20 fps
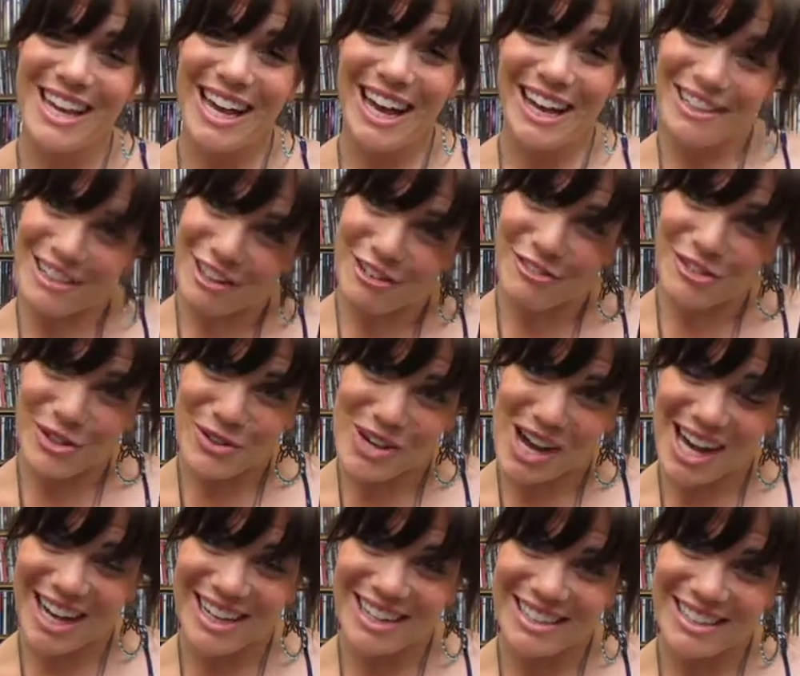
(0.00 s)
I love you
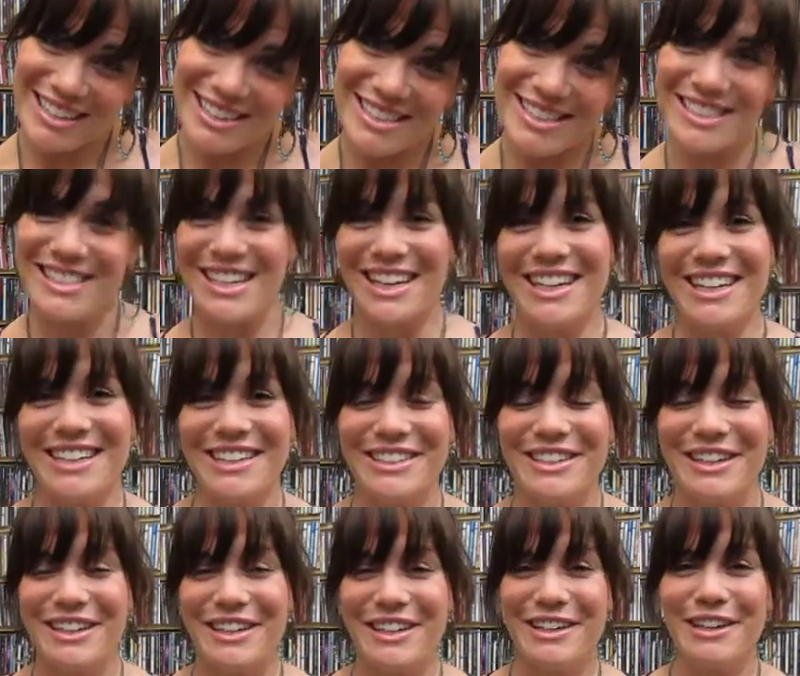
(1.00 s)
guys,
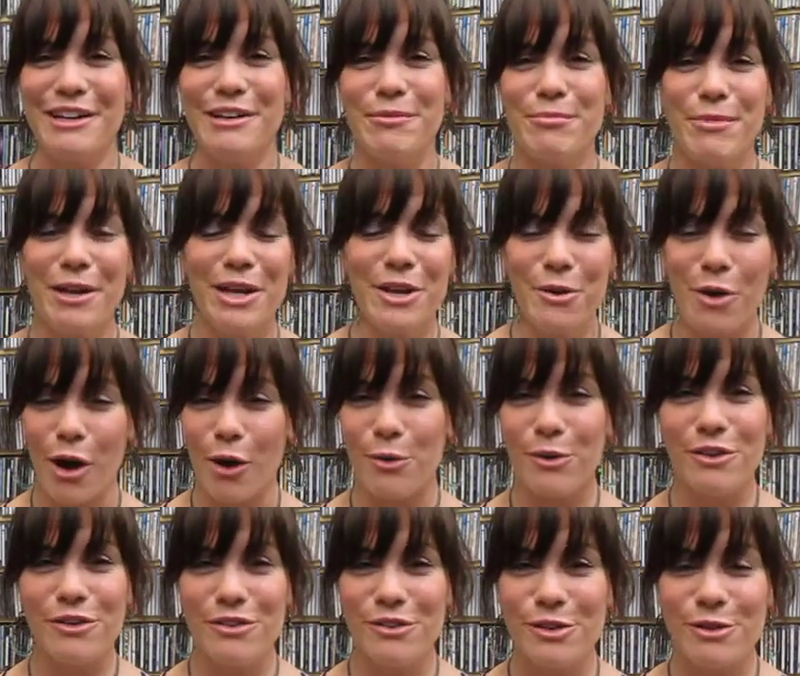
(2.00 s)
and may you
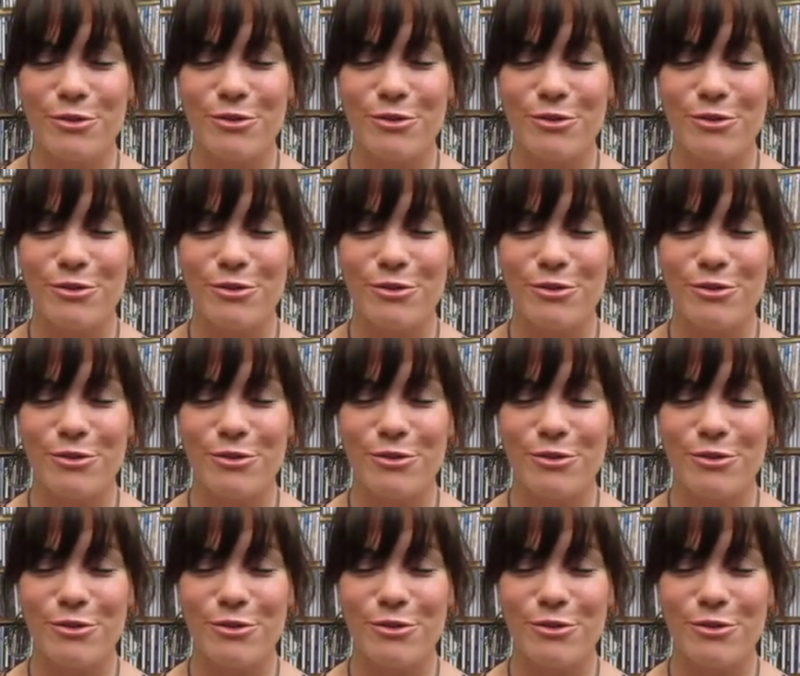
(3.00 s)
always